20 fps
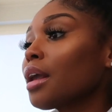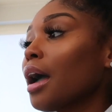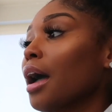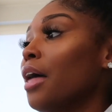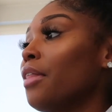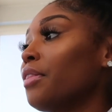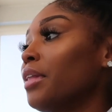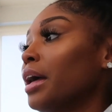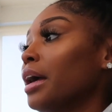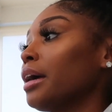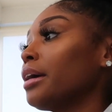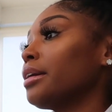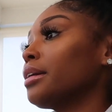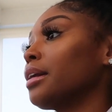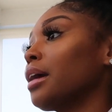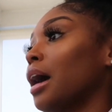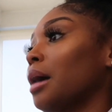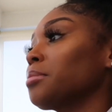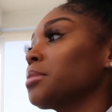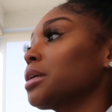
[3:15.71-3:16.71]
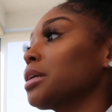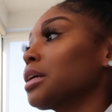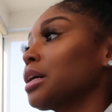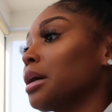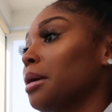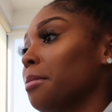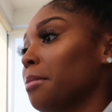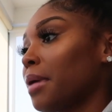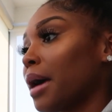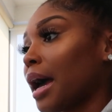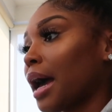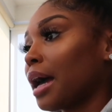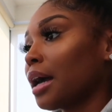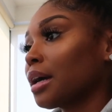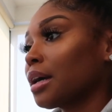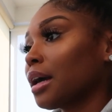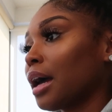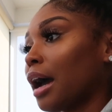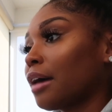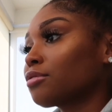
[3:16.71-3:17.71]
and then I'm gonna come back
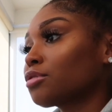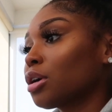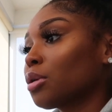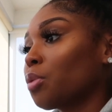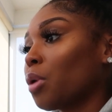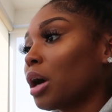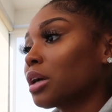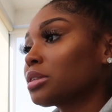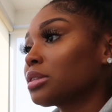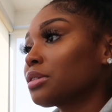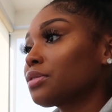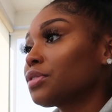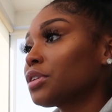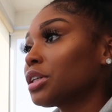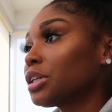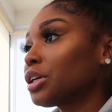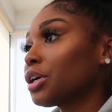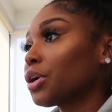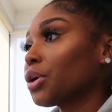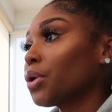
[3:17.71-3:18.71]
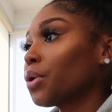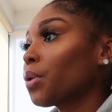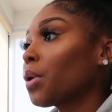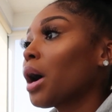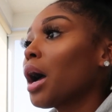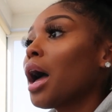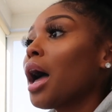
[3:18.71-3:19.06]
after I watch the video,